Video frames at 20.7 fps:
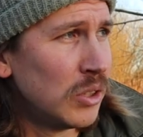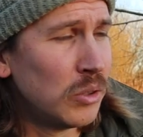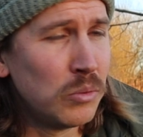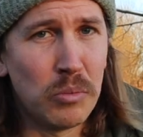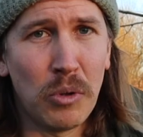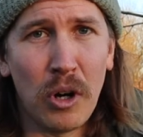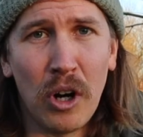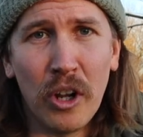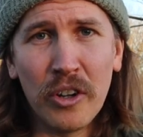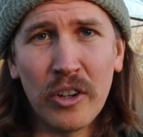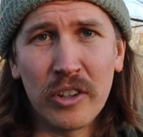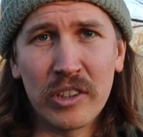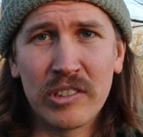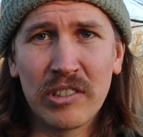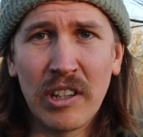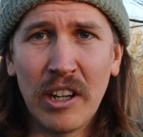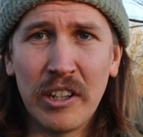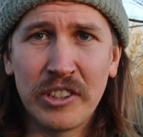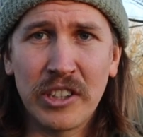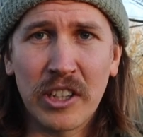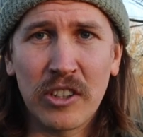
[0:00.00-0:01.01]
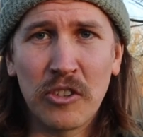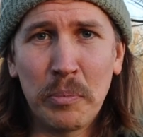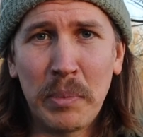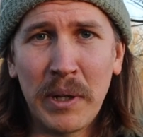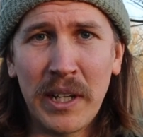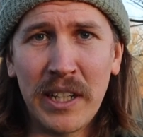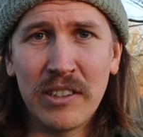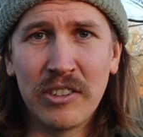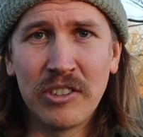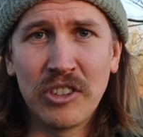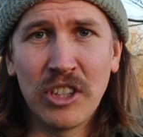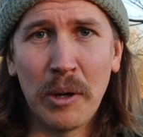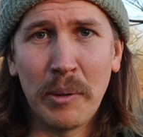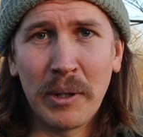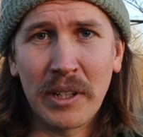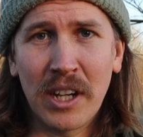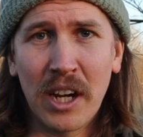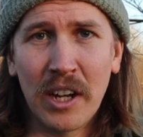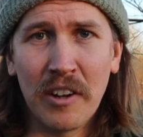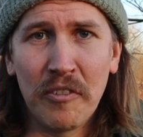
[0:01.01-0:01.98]
one on a slow shutter speed
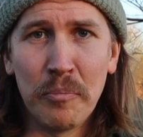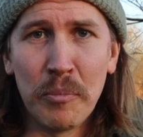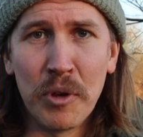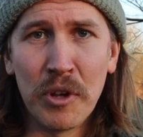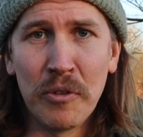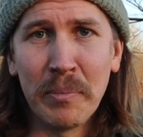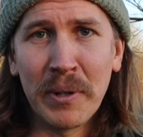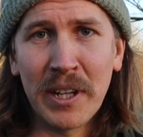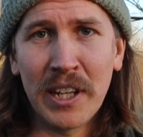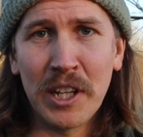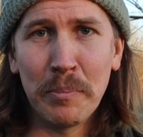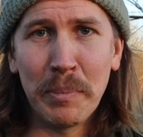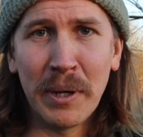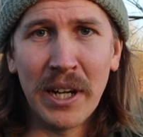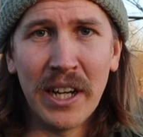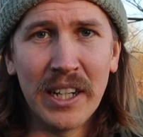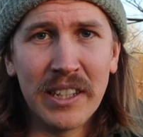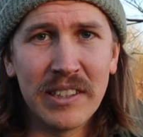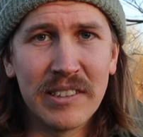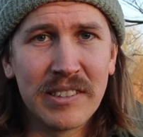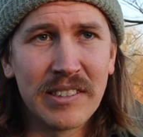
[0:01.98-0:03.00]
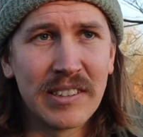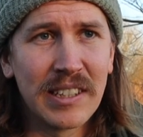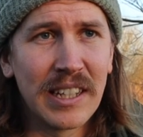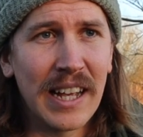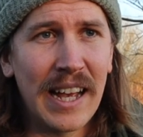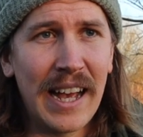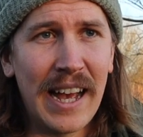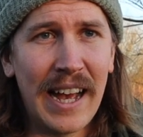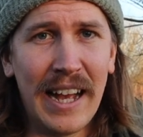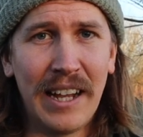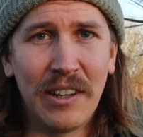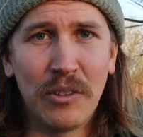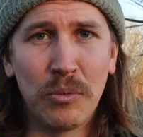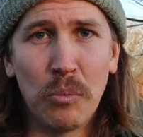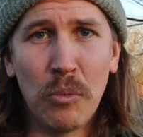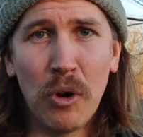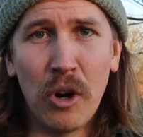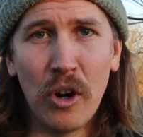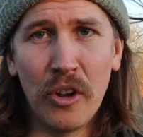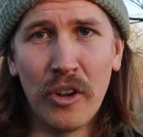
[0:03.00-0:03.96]
showing kind of movement in the birds and
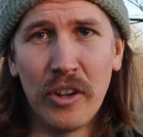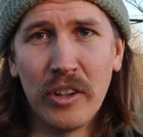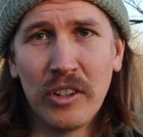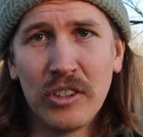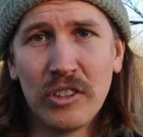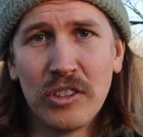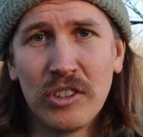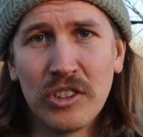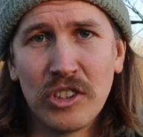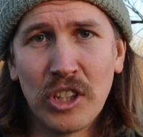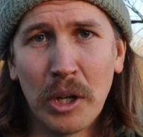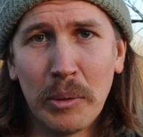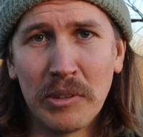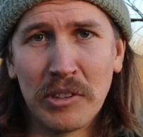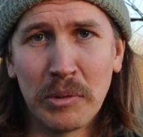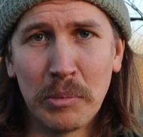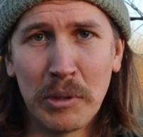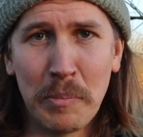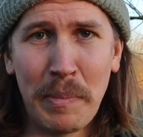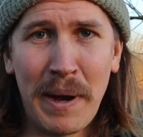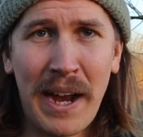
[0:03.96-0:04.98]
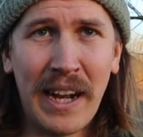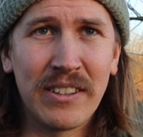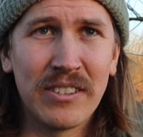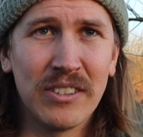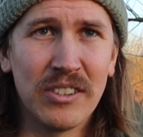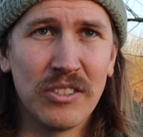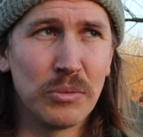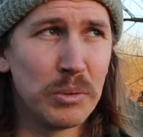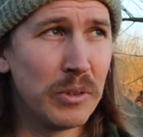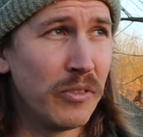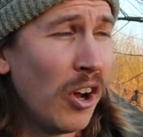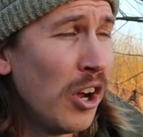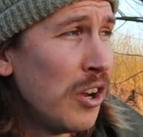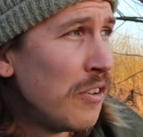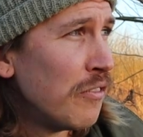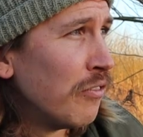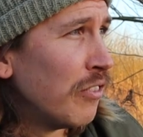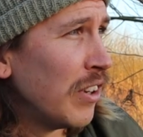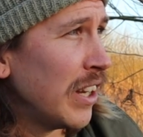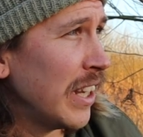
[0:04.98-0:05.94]
one showing some of the patterns with
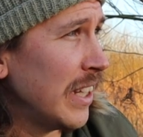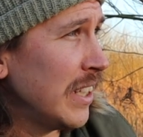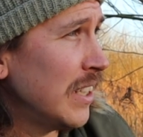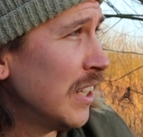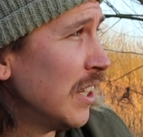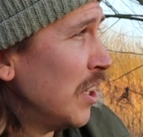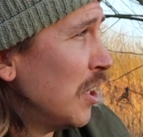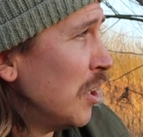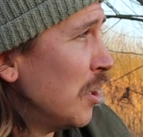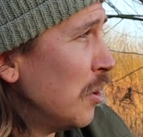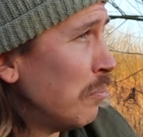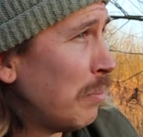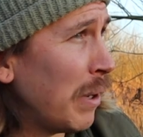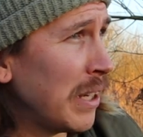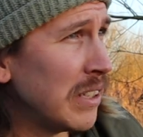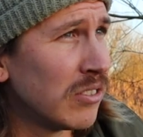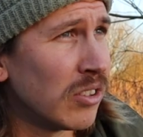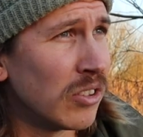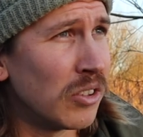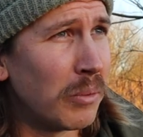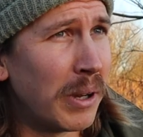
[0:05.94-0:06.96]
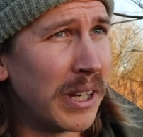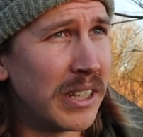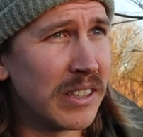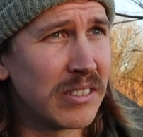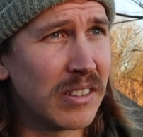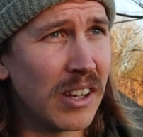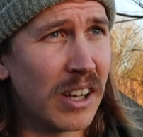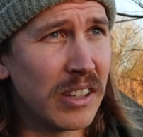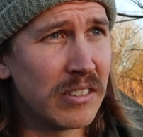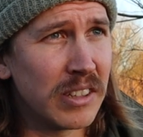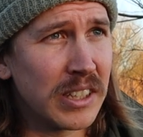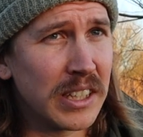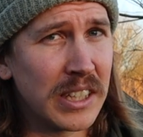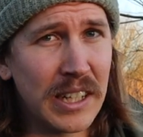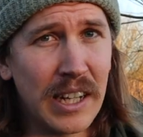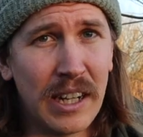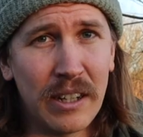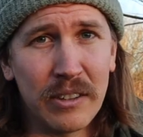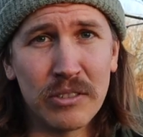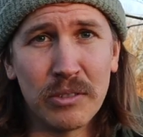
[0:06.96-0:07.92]
hopefully based on the way the sky's looking
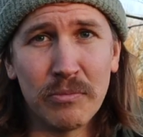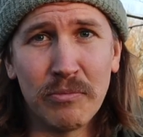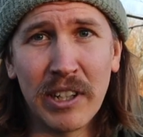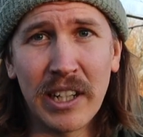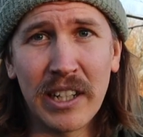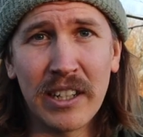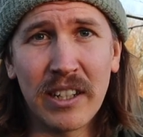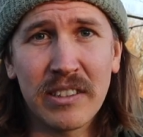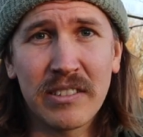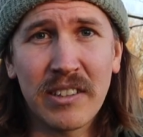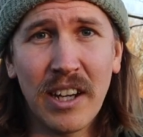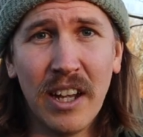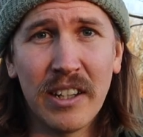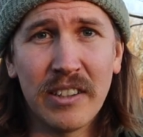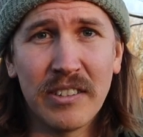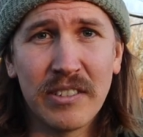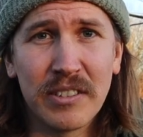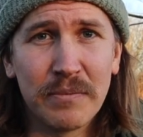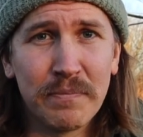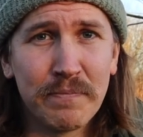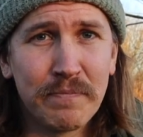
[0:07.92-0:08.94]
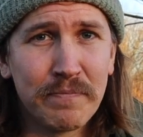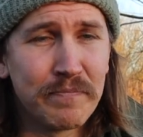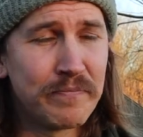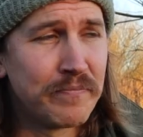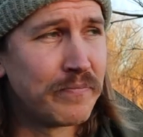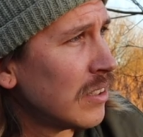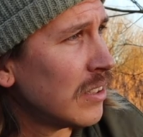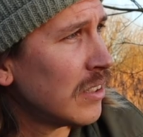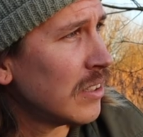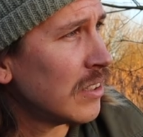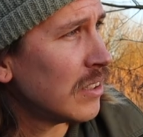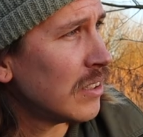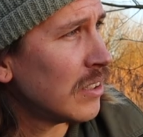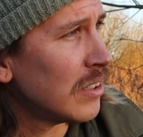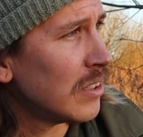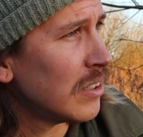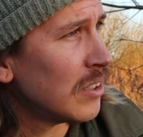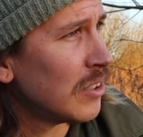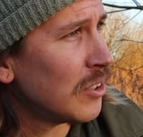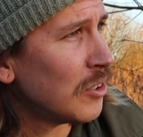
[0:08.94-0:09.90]
now some really nice colours
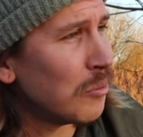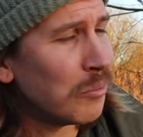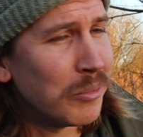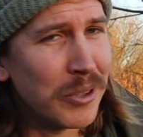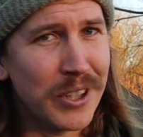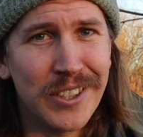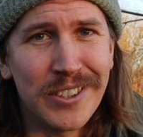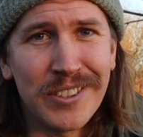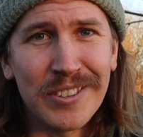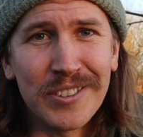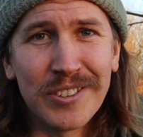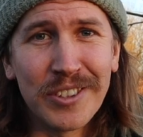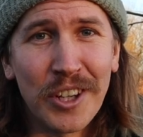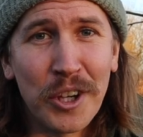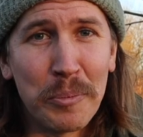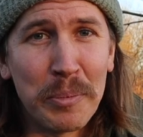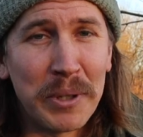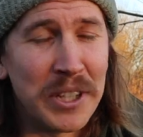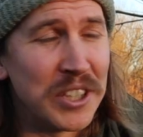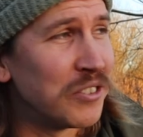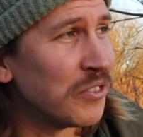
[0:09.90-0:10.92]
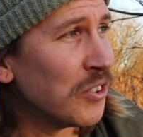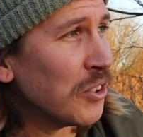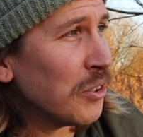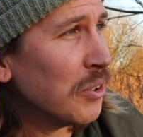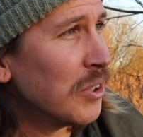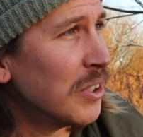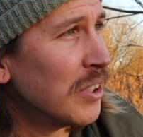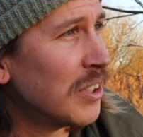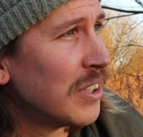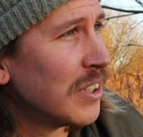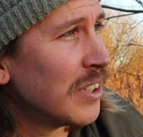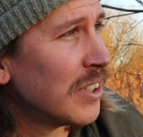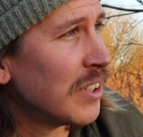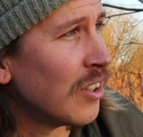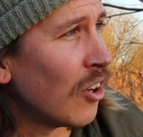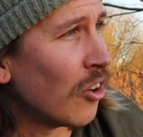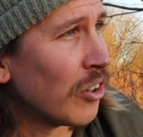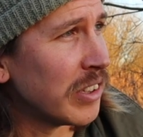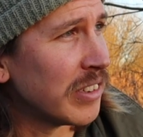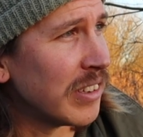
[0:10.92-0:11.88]
but this is so peaceful
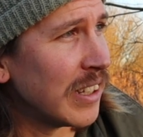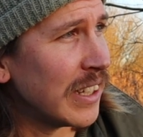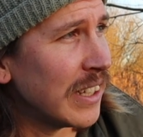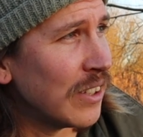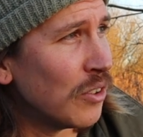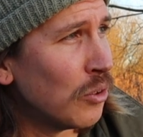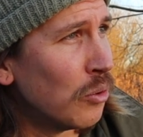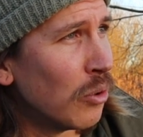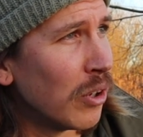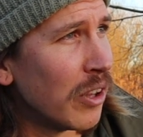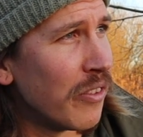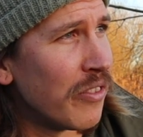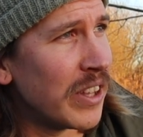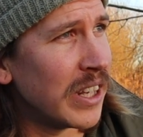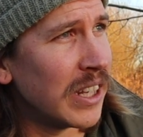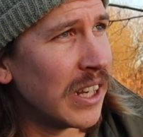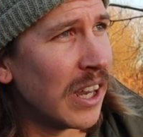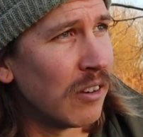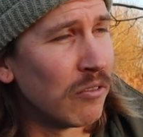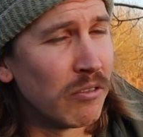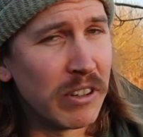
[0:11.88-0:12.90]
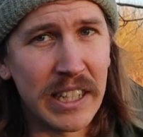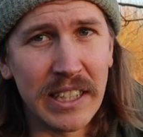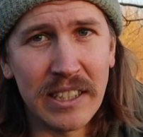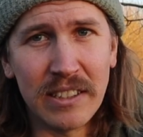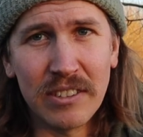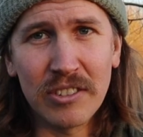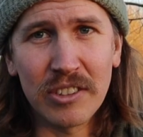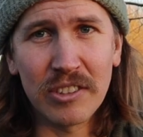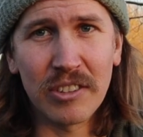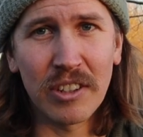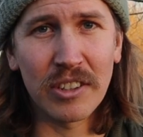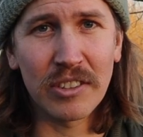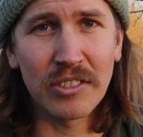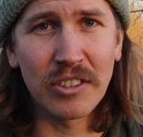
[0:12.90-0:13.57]
honestly all of the uh, reeds just look